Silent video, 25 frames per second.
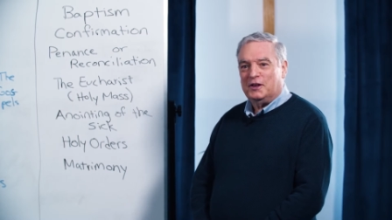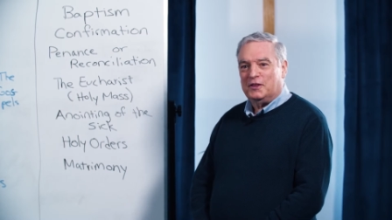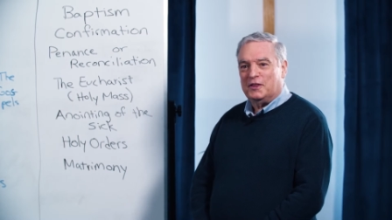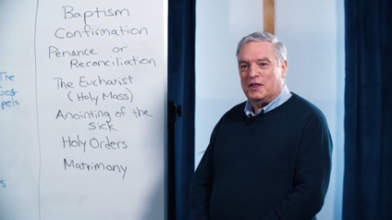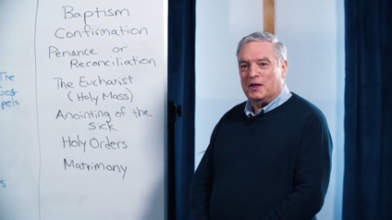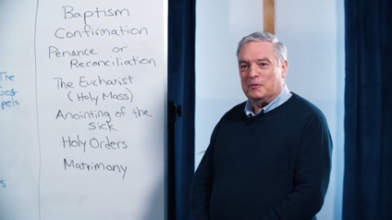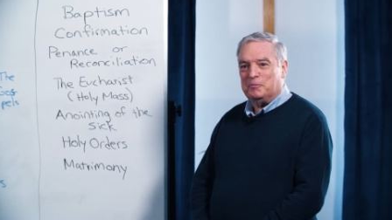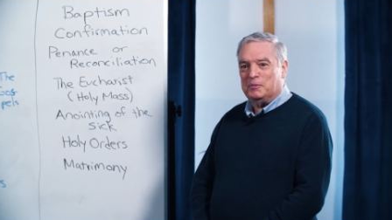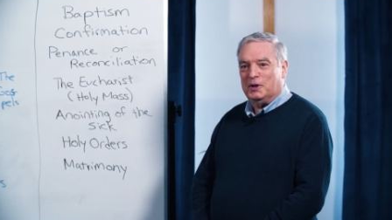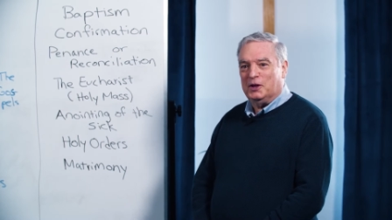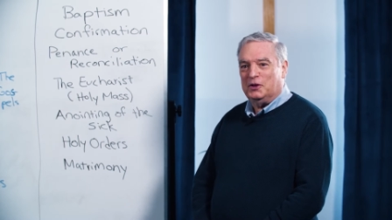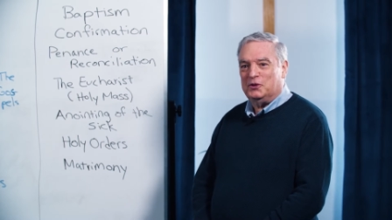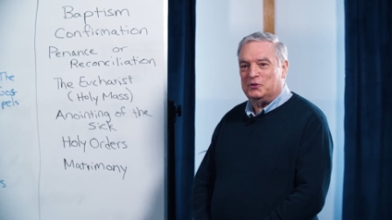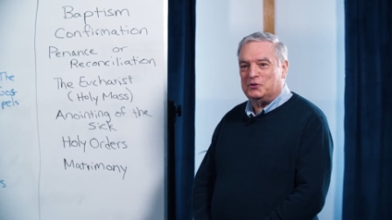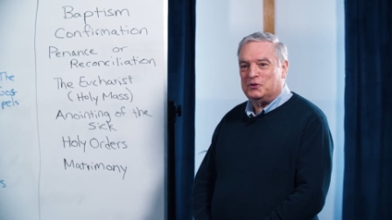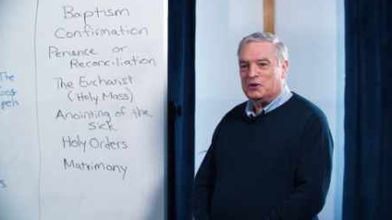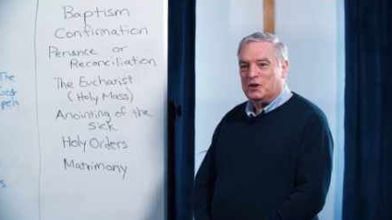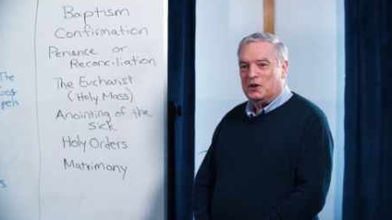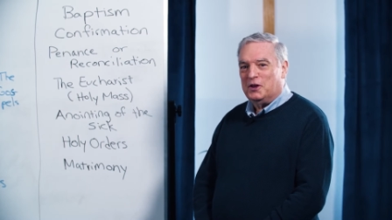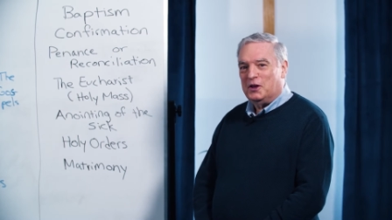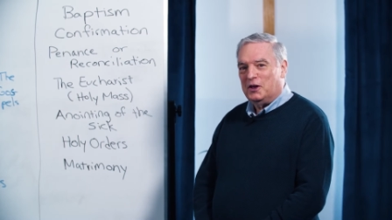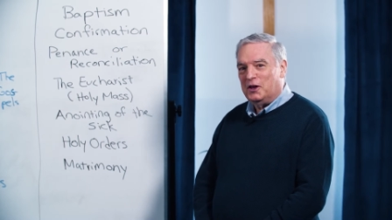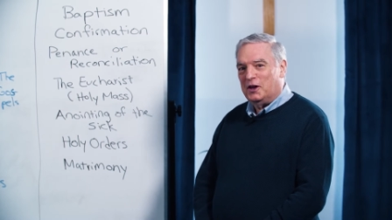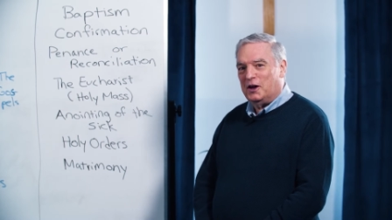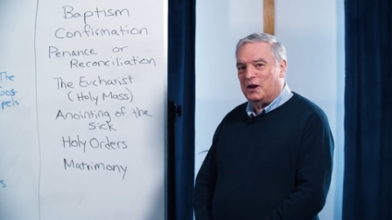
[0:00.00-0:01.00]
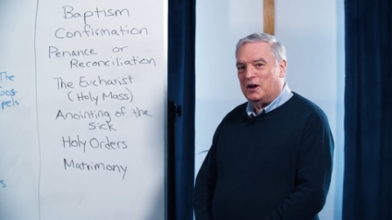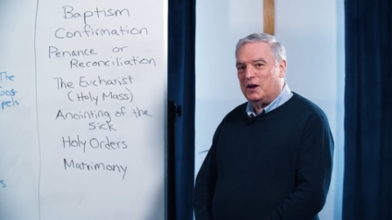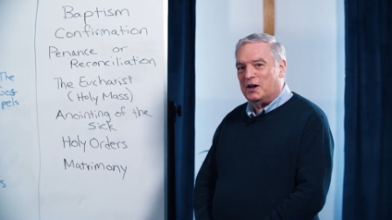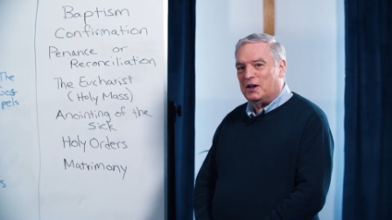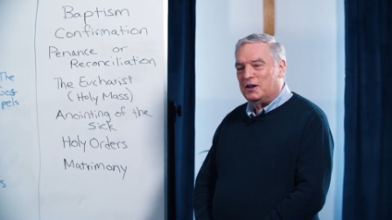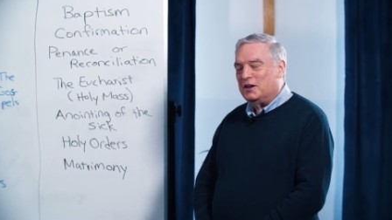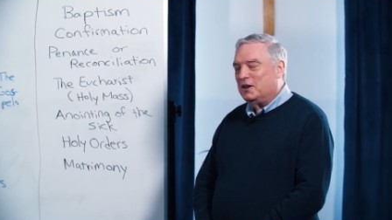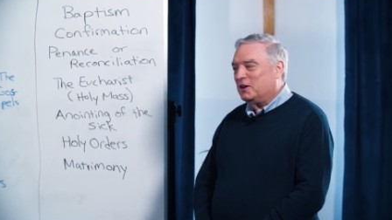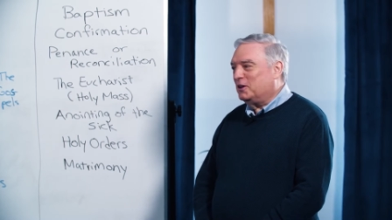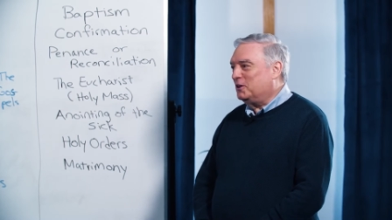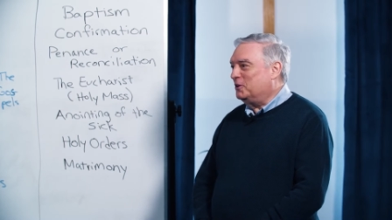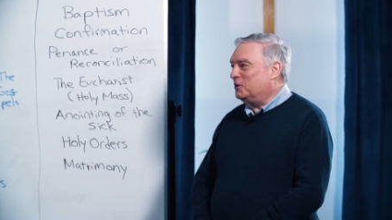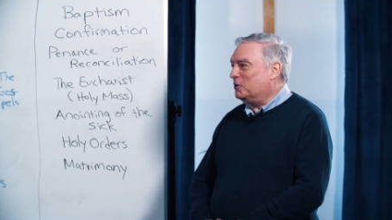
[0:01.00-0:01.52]
That means, uh,
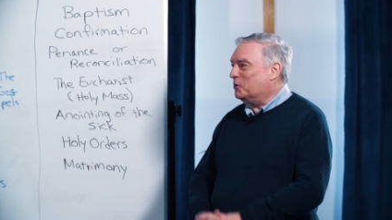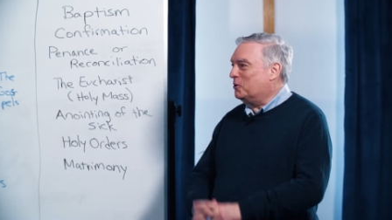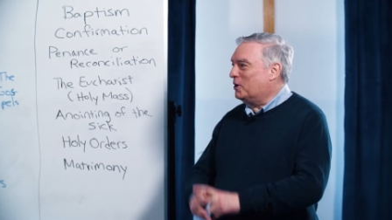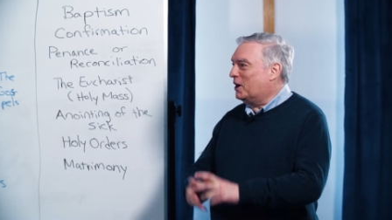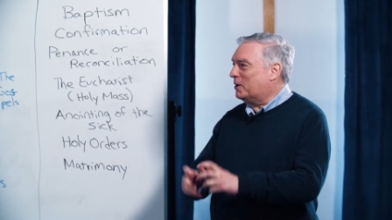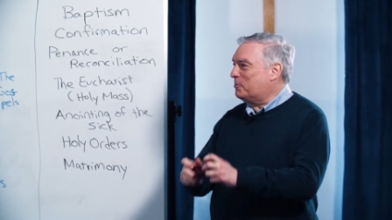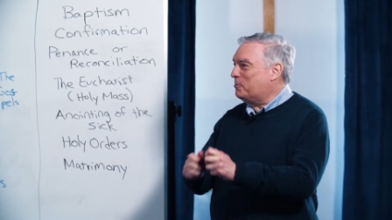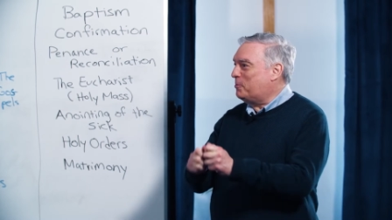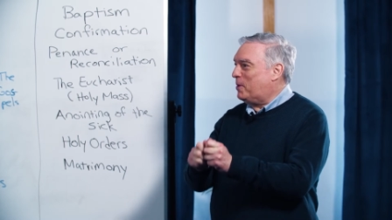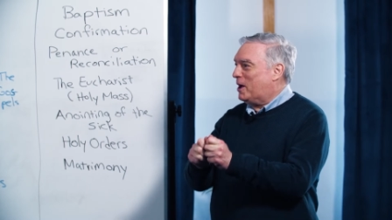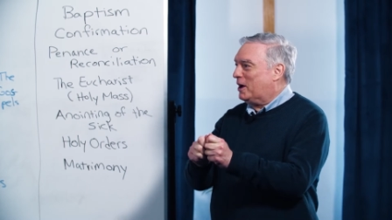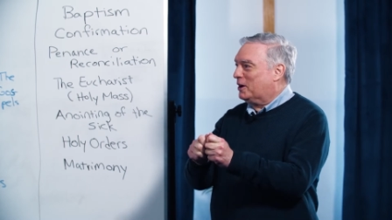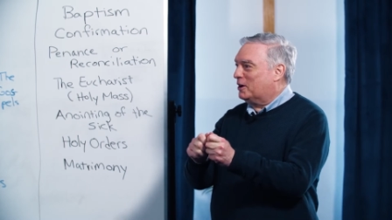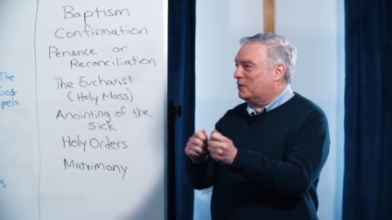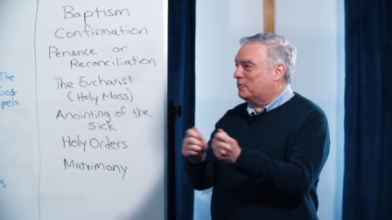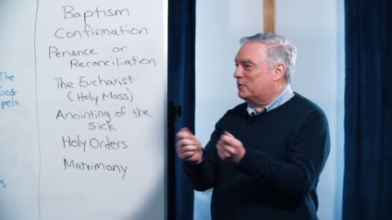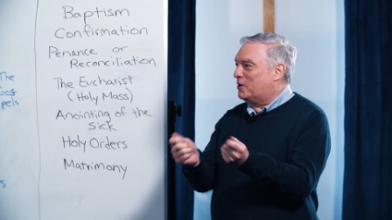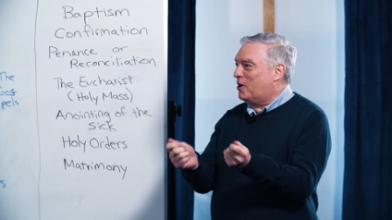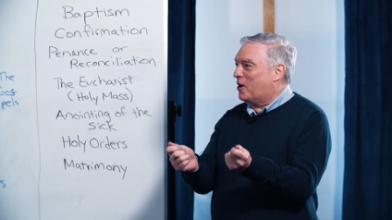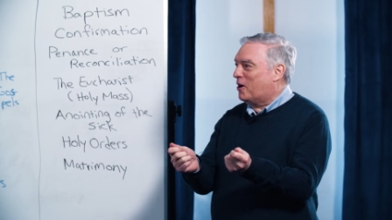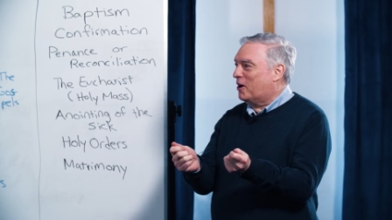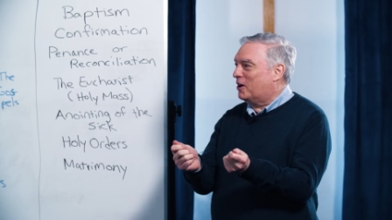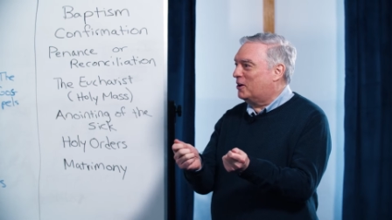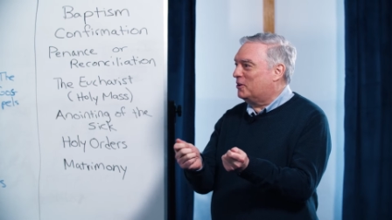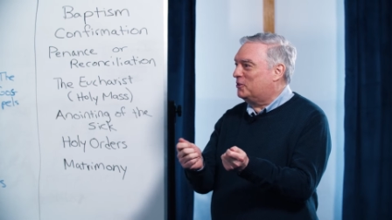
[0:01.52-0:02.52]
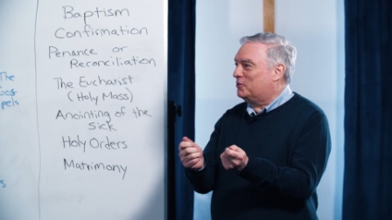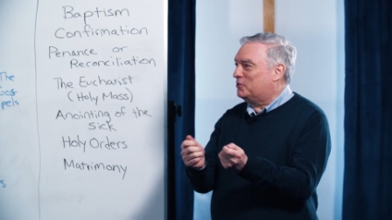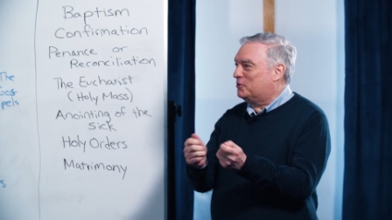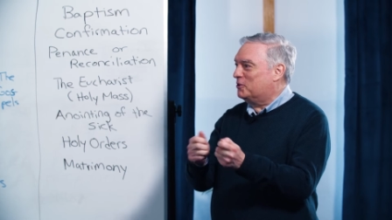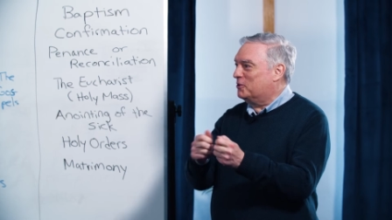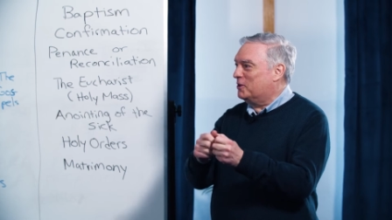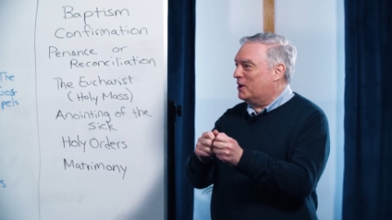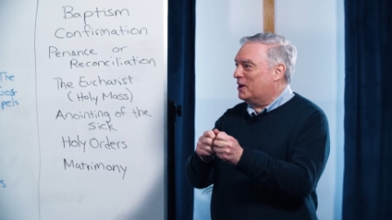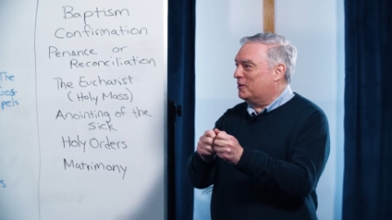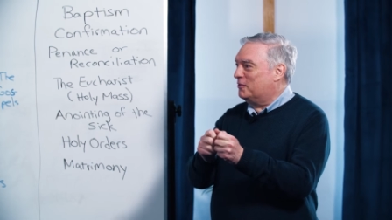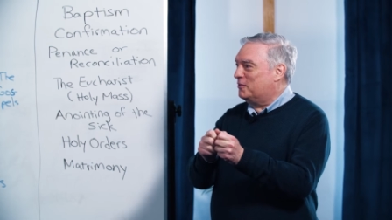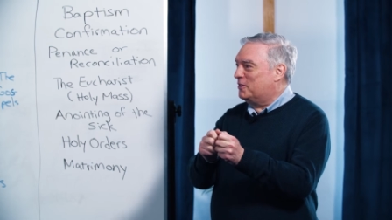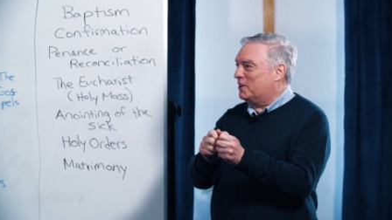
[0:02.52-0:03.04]
you know, a pack of cards, you
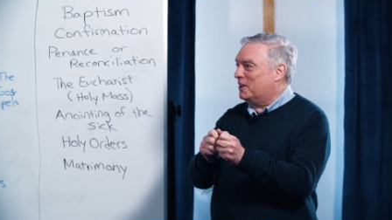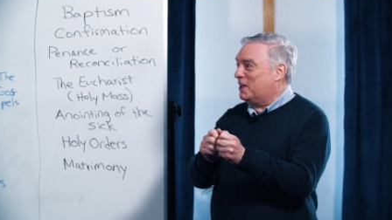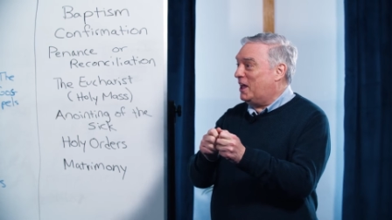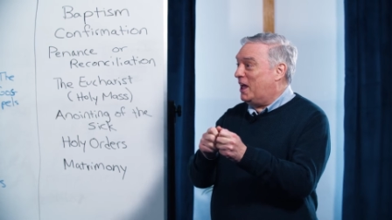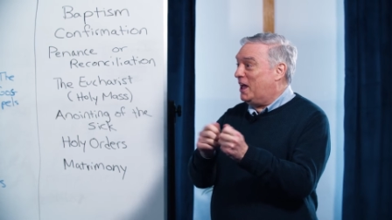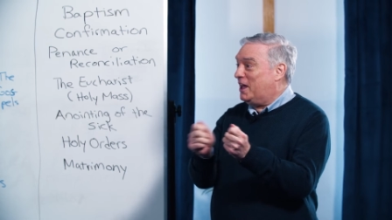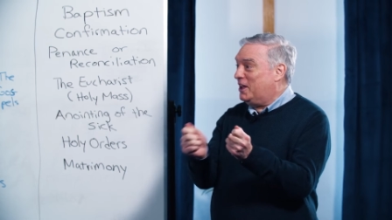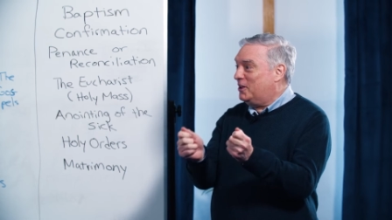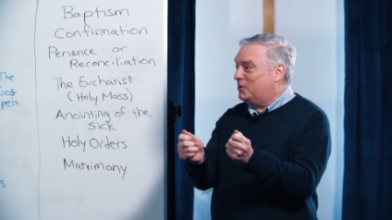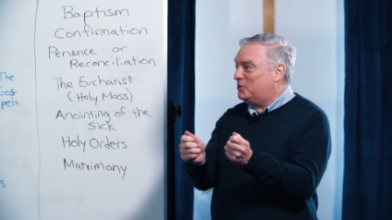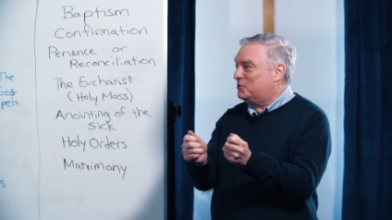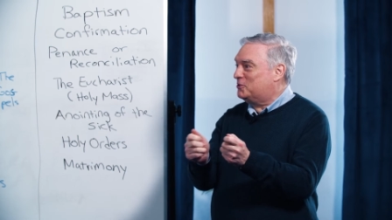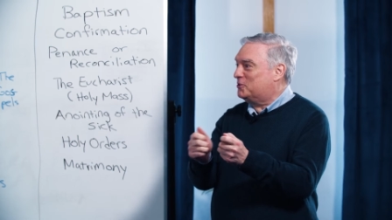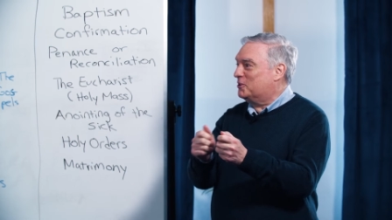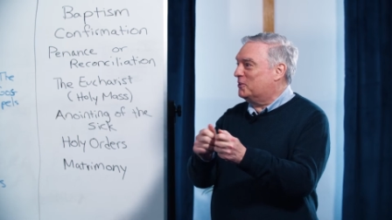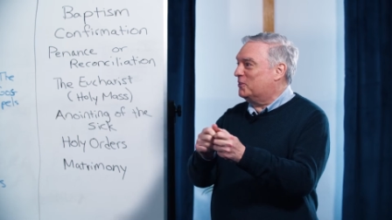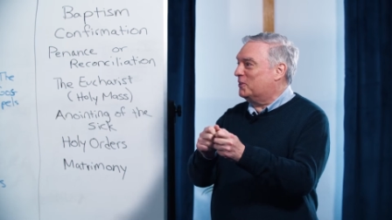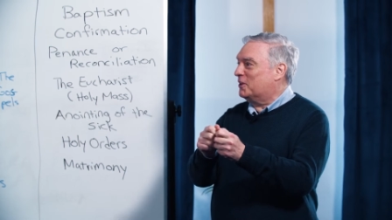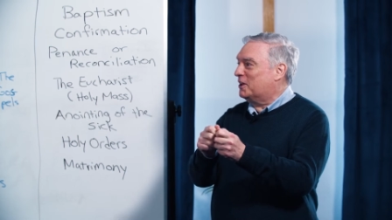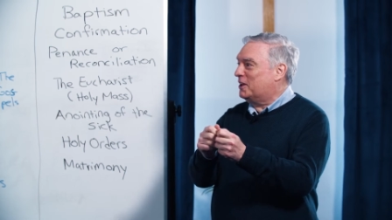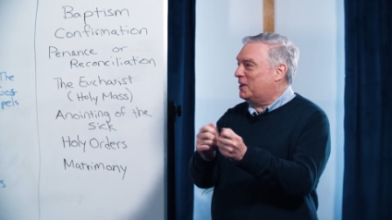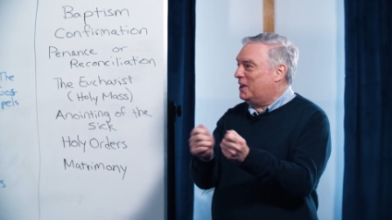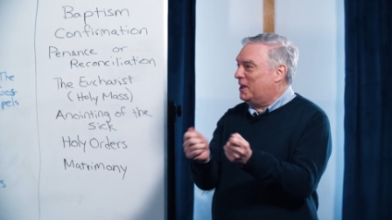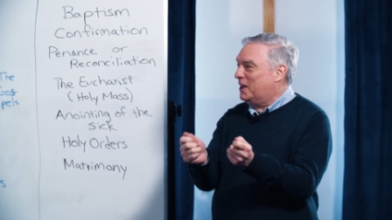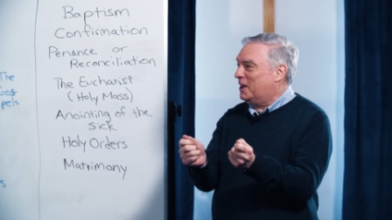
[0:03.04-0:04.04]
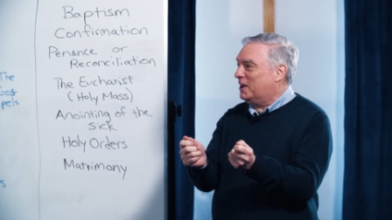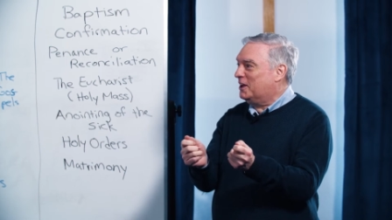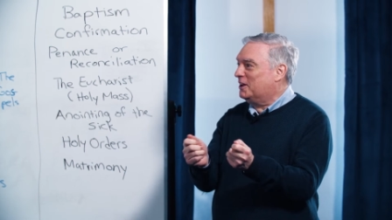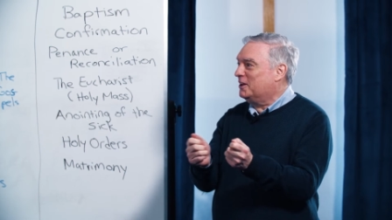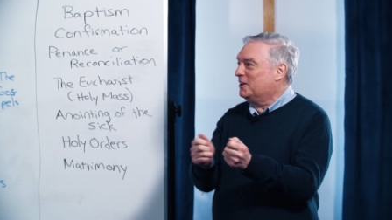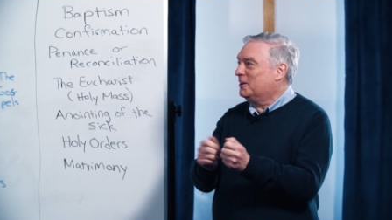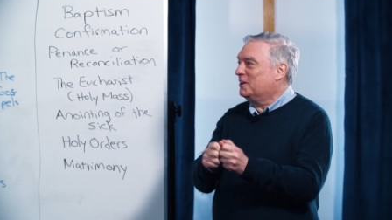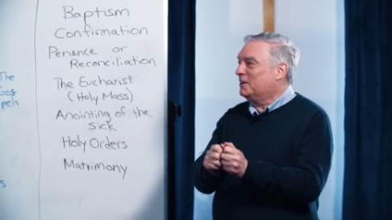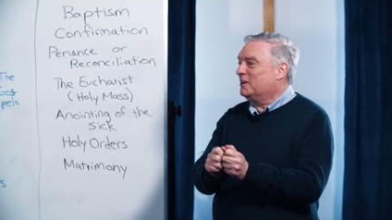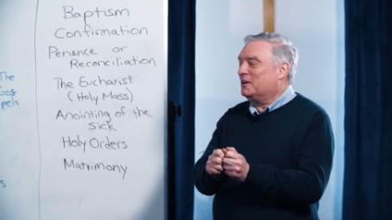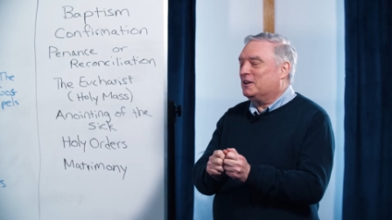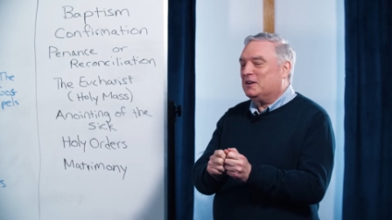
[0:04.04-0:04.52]
have the ace and the king.